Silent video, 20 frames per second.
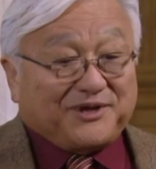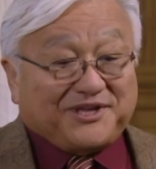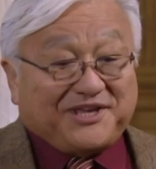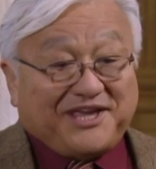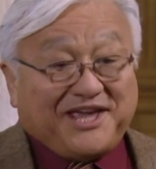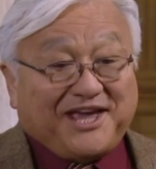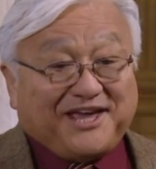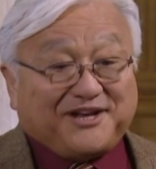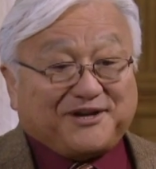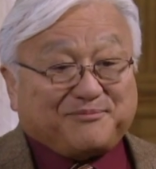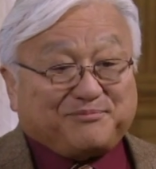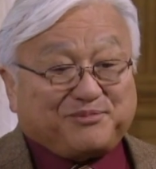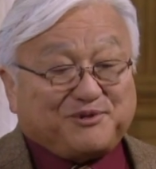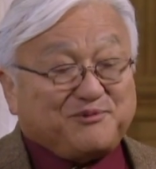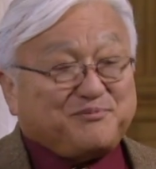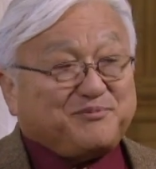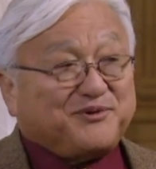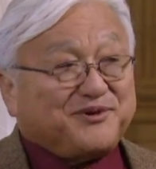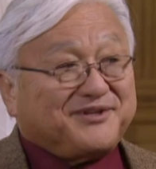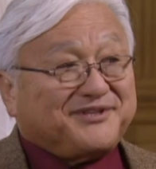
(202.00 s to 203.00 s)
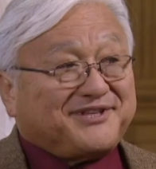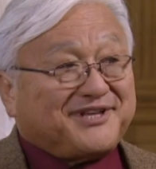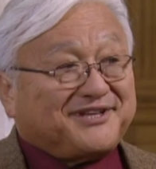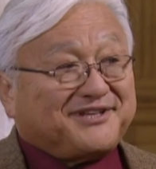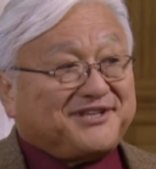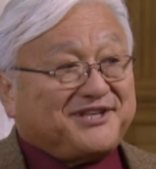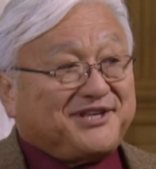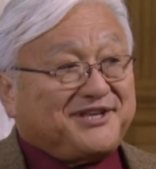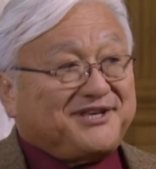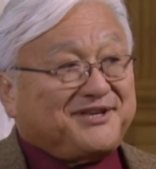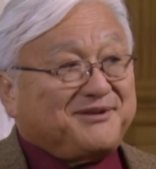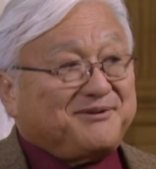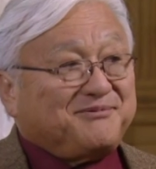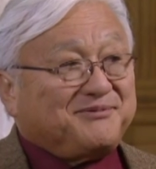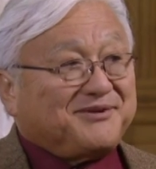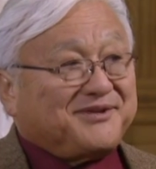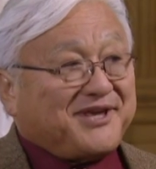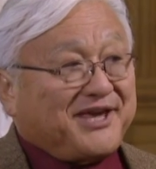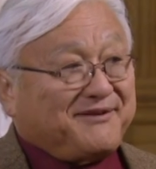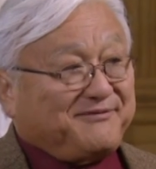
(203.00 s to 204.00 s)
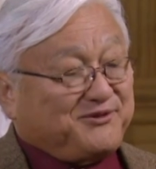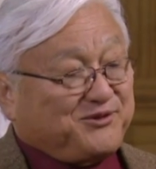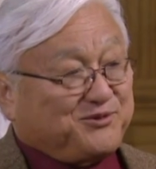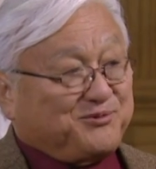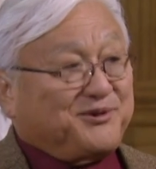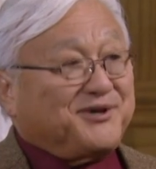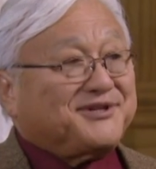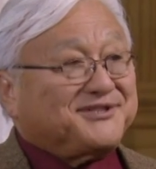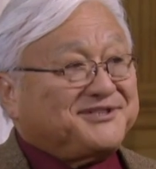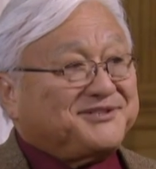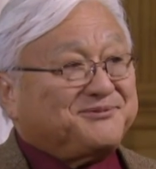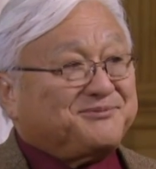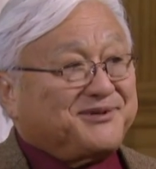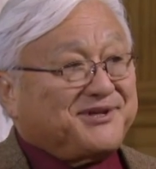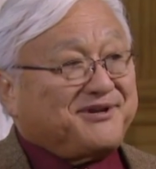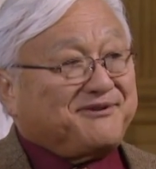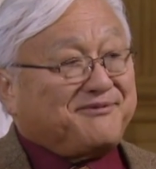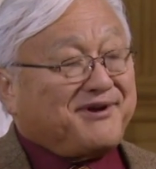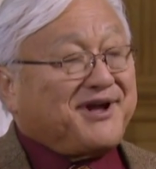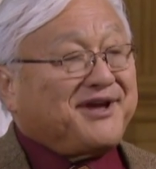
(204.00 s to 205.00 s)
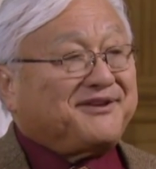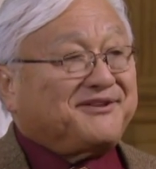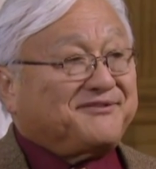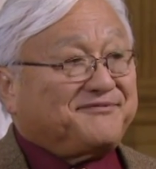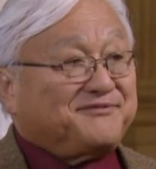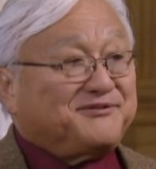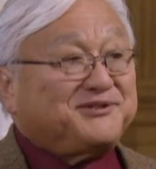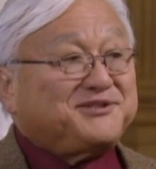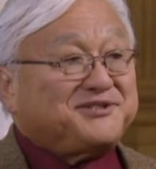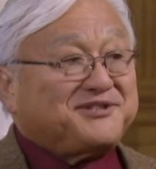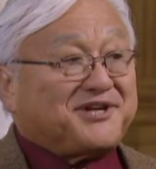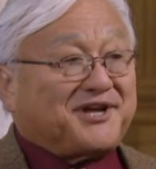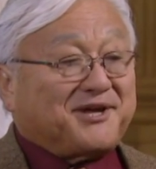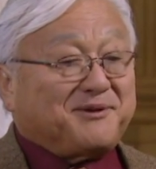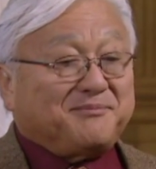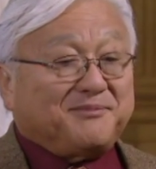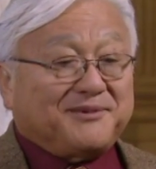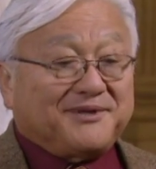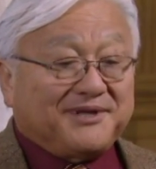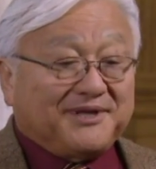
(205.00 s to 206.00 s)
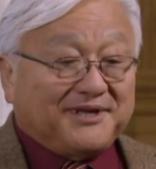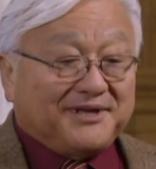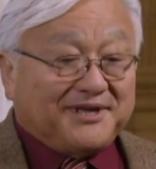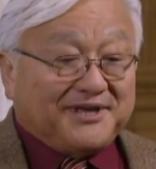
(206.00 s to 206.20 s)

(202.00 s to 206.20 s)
Well, he had a blueprint that he gave to us when he ran the first time.